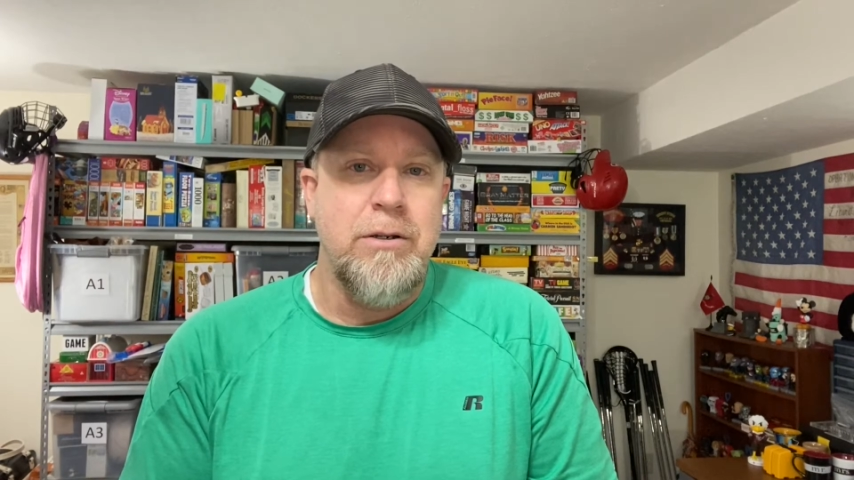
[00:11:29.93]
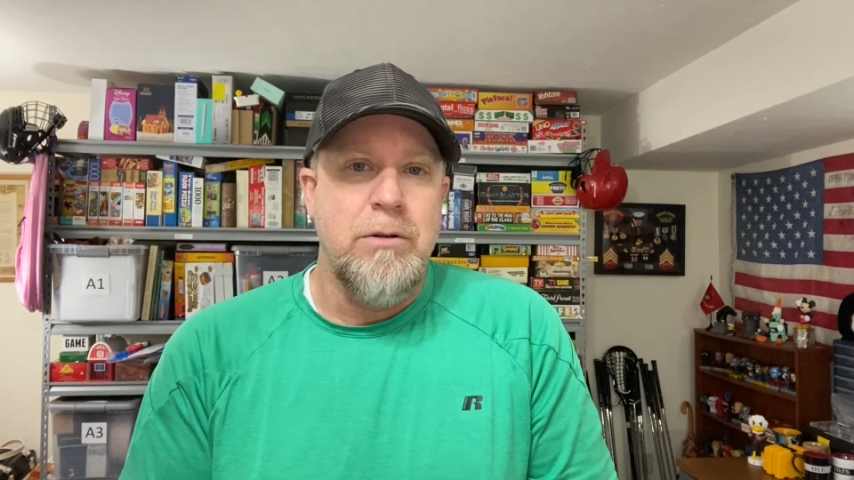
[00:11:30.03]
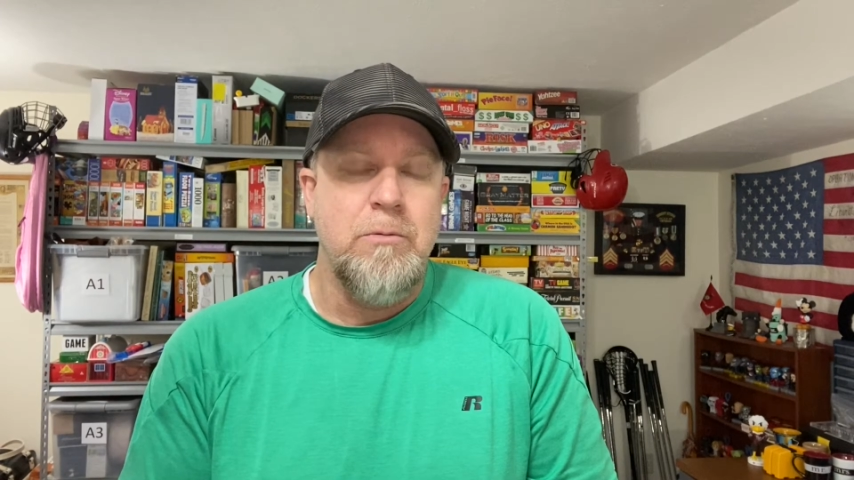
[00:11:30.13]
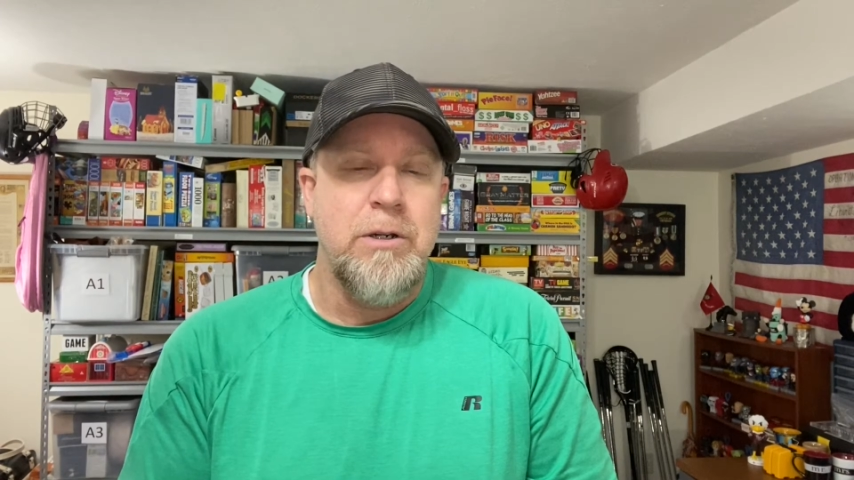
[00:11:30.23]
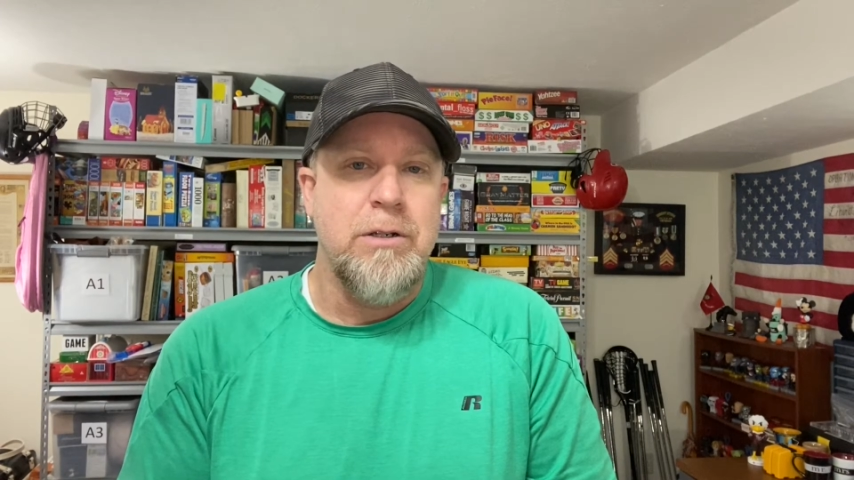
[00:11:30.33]

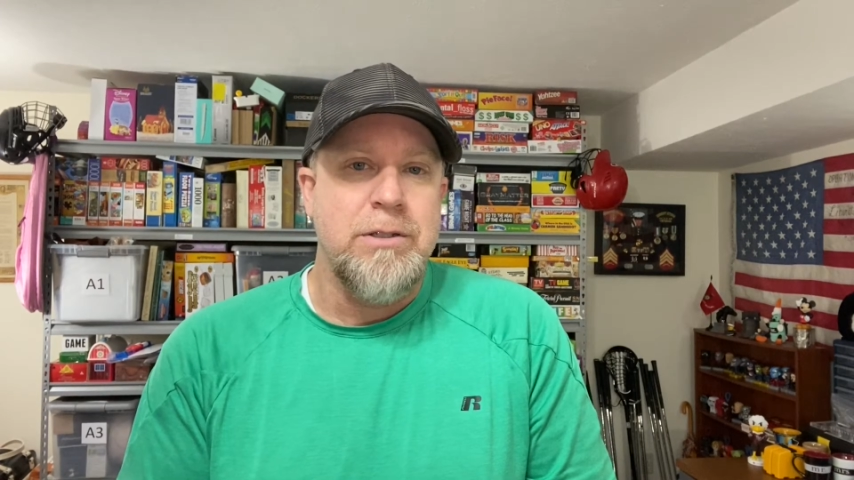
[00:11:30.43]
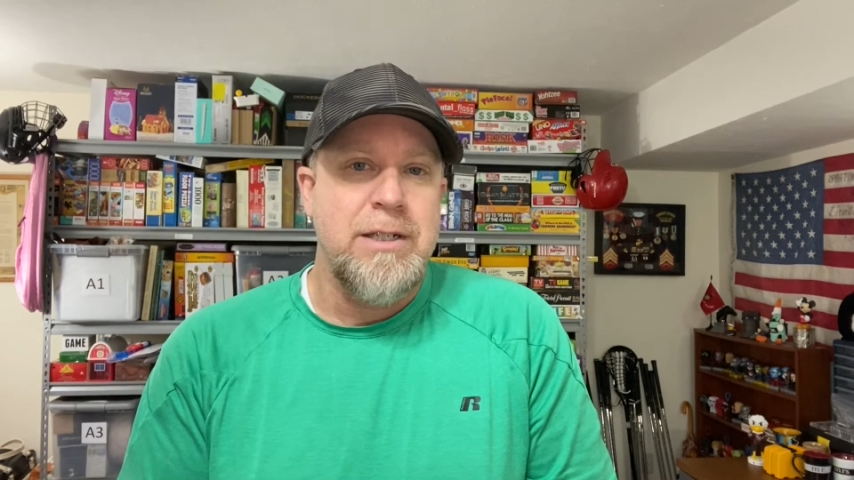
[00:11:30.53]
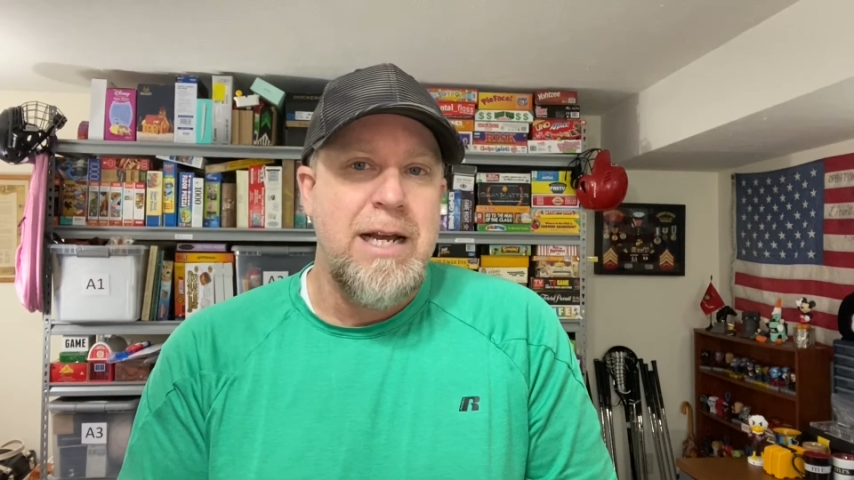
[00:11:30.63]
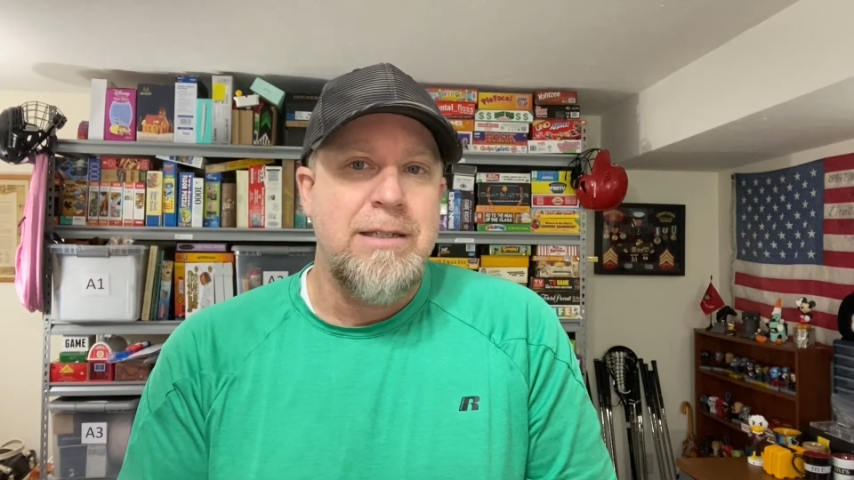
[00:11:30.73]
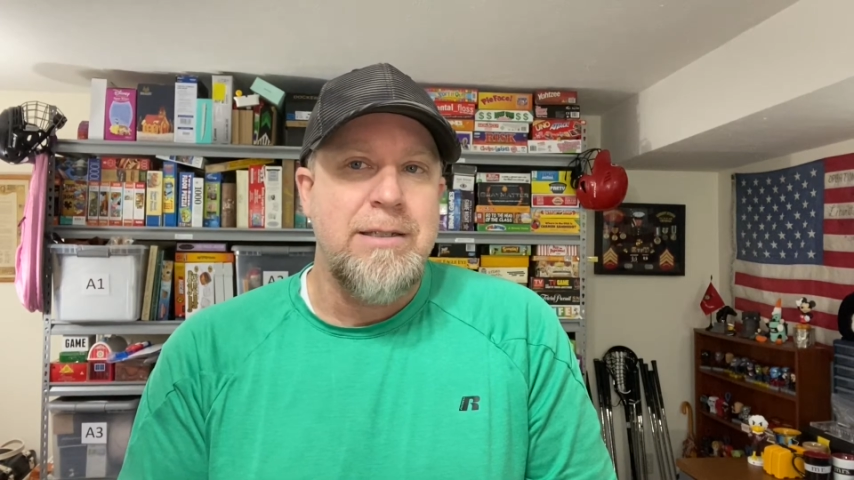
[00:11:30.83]
Goodwills,
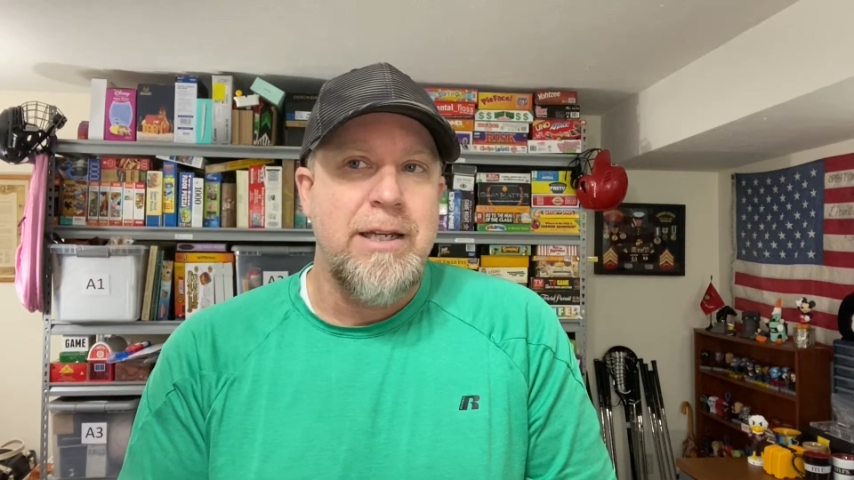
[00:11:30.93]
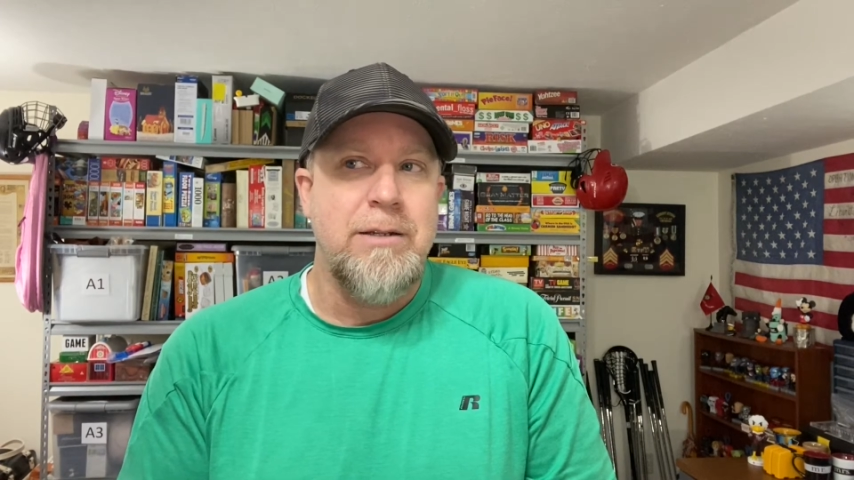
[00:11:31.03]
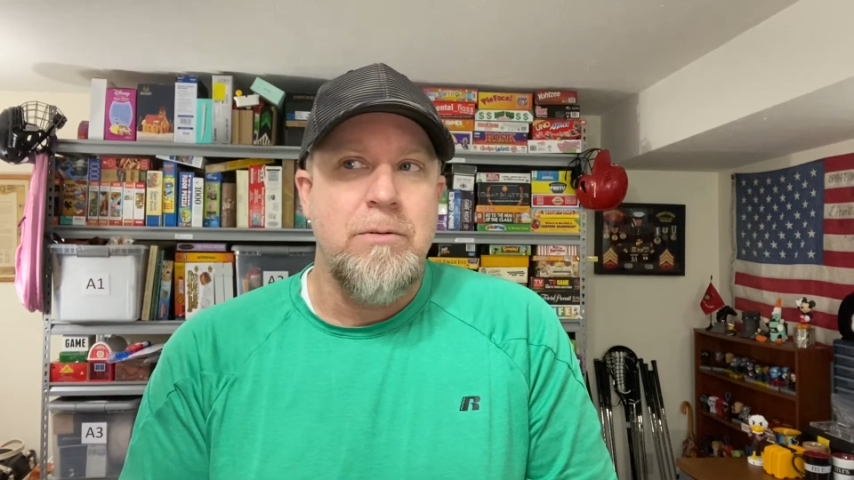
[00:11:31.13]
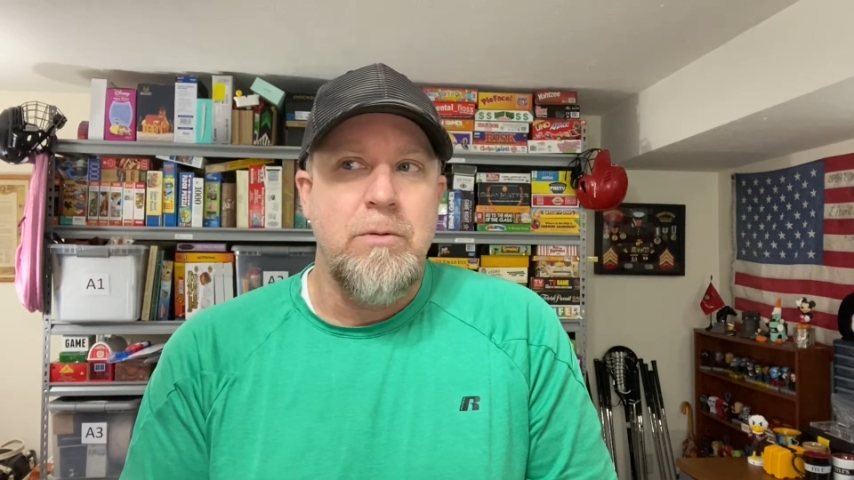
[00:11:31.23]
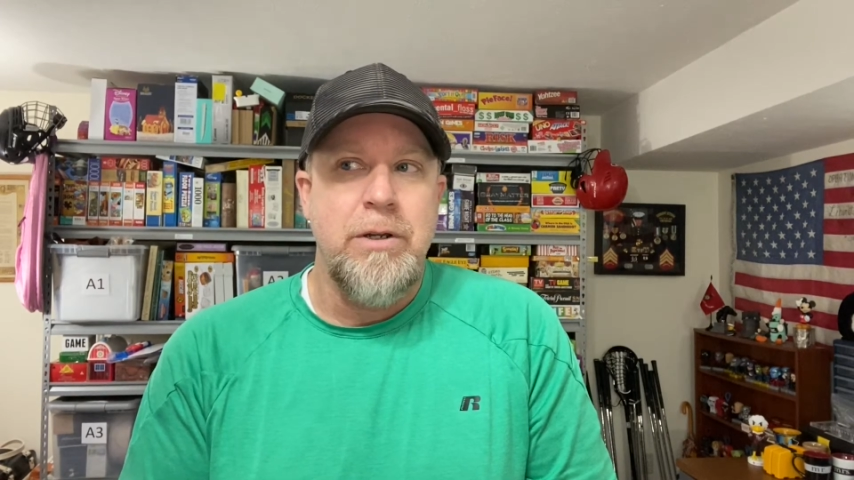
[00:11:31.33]
and I said,